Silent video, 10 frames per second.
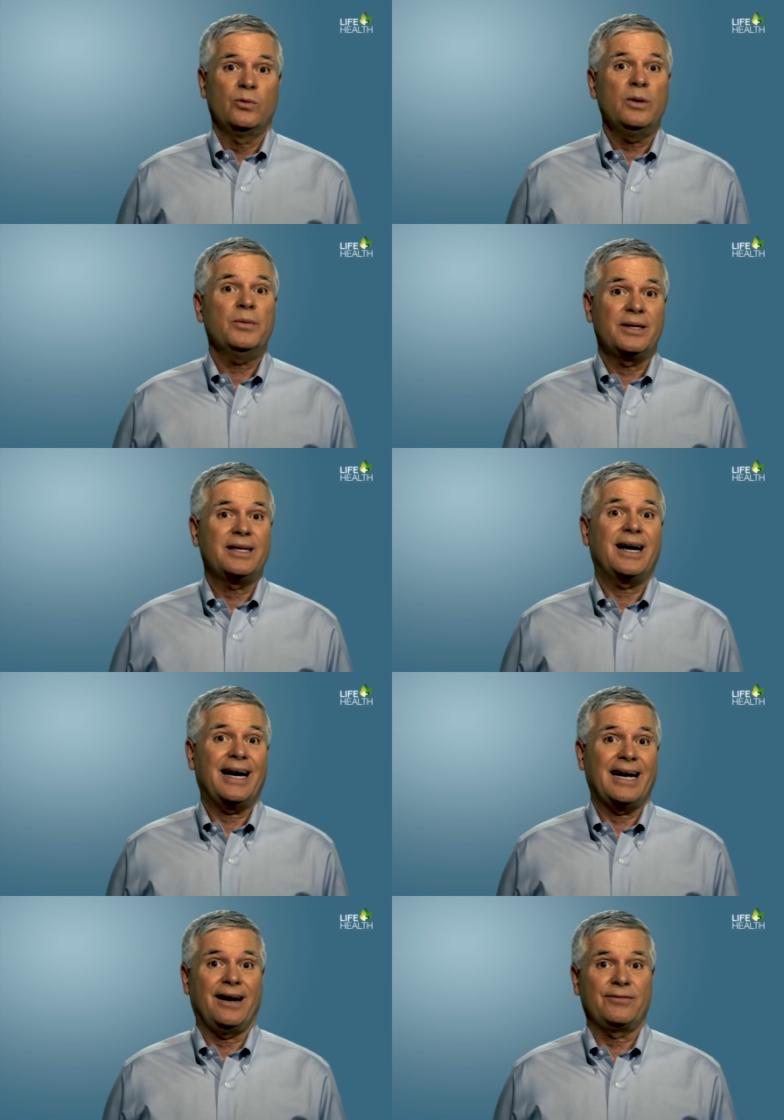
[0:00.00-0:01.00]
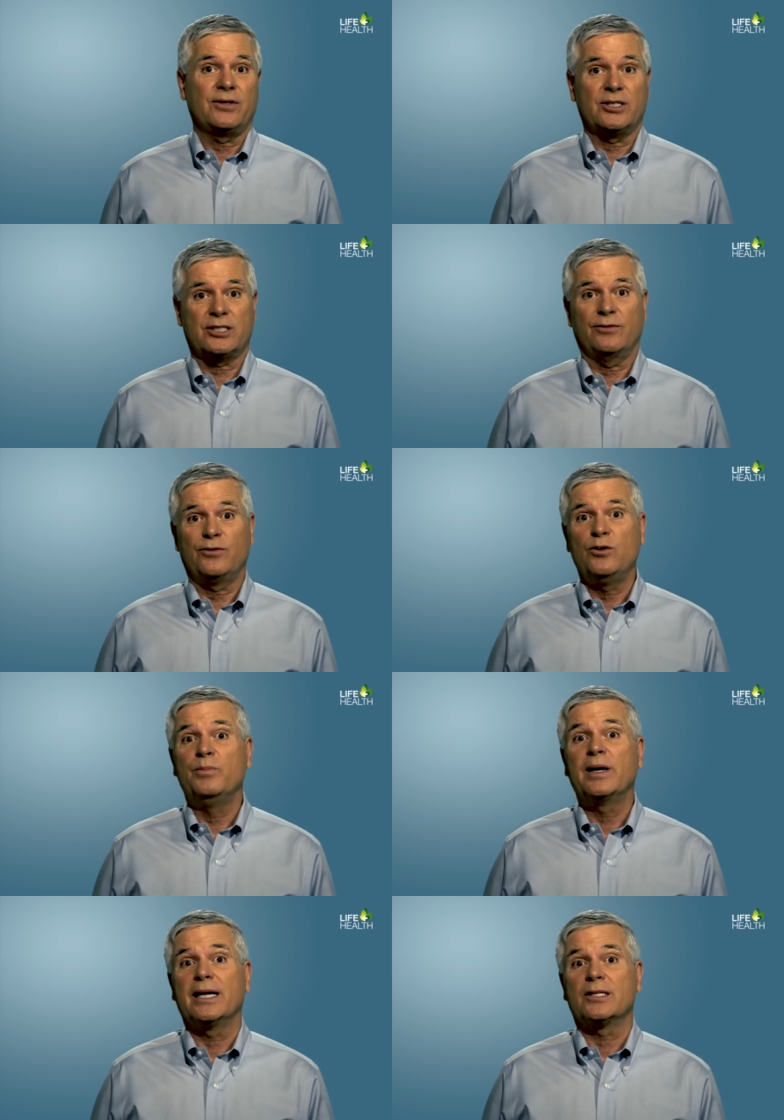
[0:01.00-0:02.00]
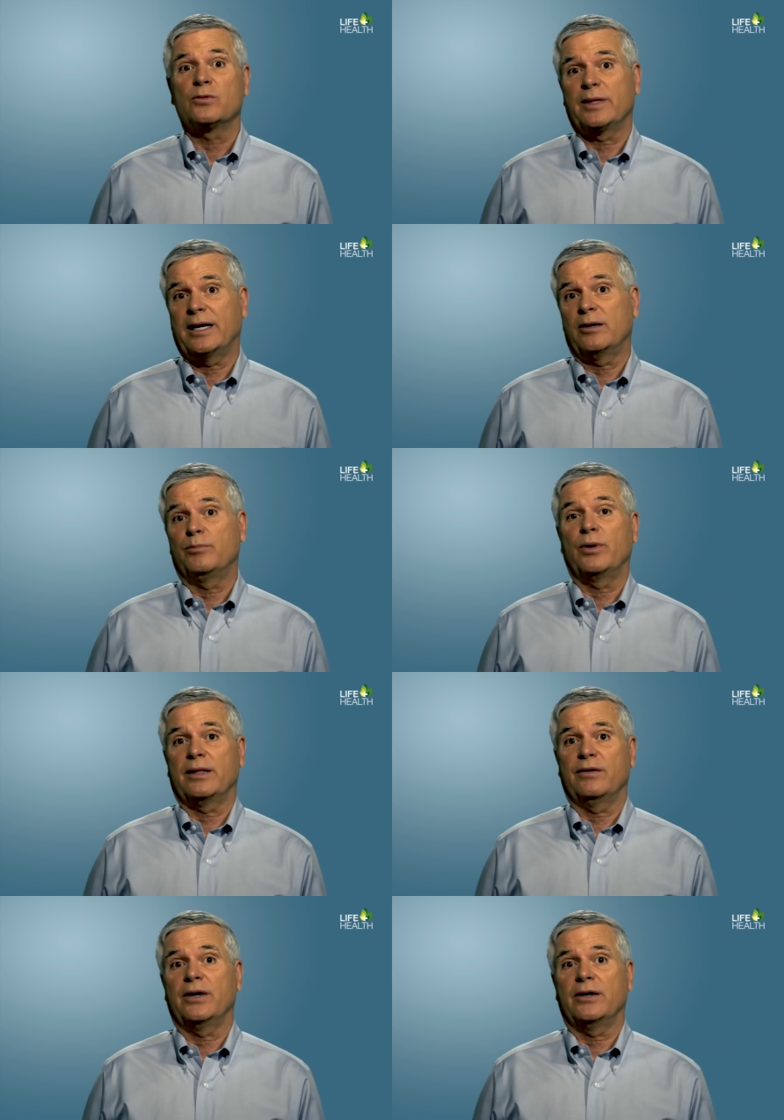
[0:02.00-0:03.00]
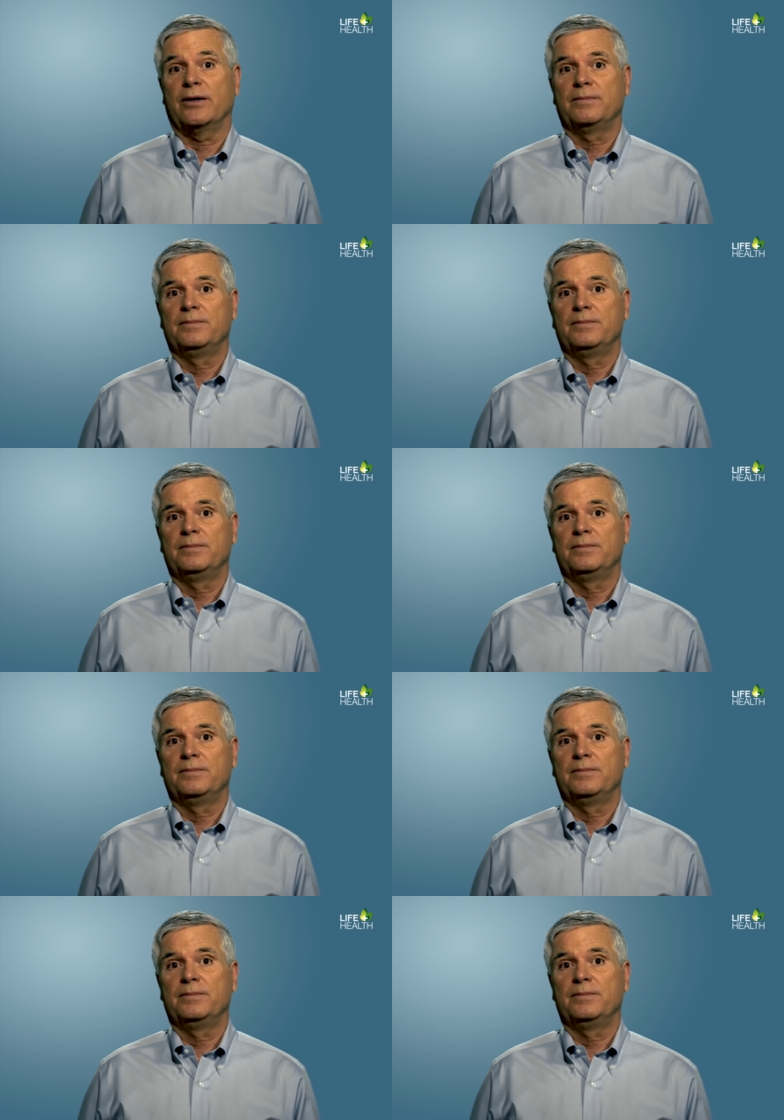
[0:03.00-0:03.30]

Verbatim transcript: we would die after just a few minutes without a breath of air.